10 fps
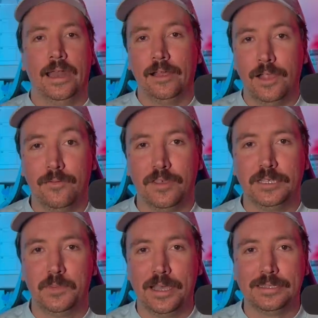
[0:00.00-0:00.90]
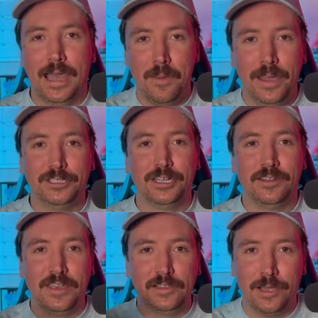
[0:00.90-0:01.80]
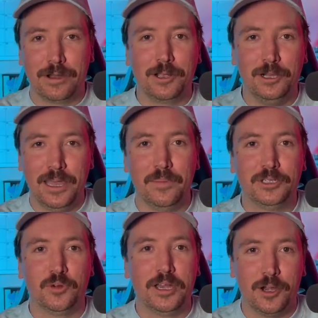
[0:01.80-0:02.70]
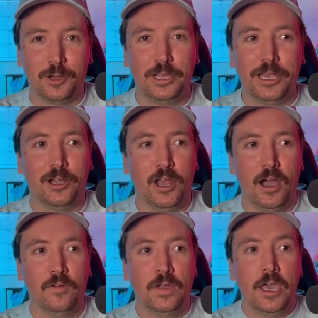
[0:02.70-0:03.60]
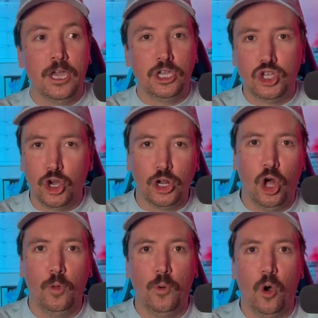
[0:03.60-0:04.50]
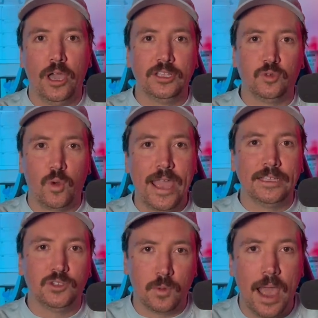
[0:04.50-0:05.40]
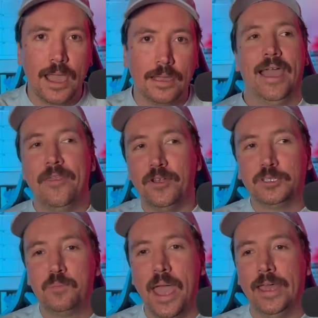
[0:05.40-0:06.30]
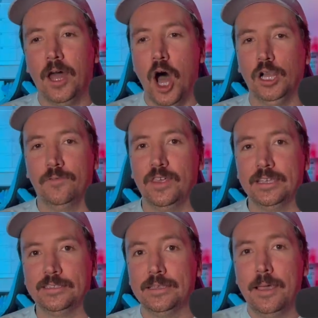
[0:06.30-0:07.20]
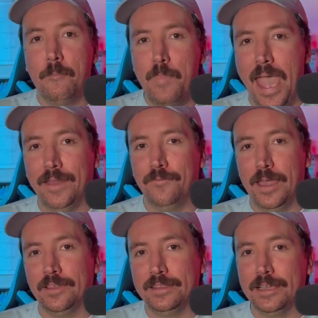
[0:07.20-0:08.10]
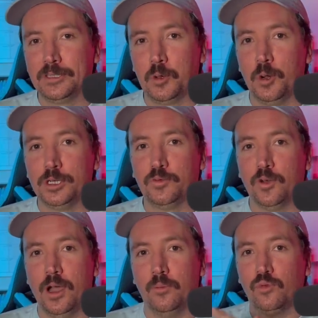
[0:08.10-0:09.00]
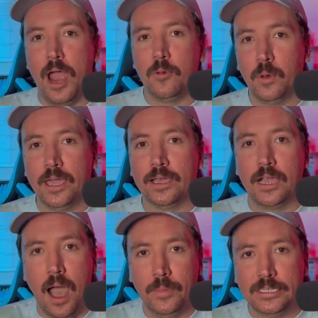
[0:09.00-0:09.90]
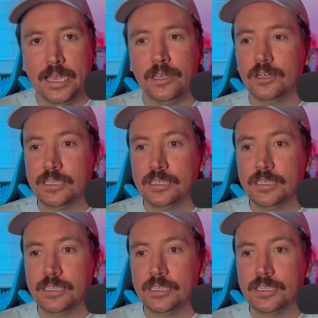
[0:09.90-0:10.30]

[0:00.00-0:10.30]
I love this because I mentioned the lyrical imagery earlier of good old boys raised right. And there's been all of this bad faith discourse from right-wing commentators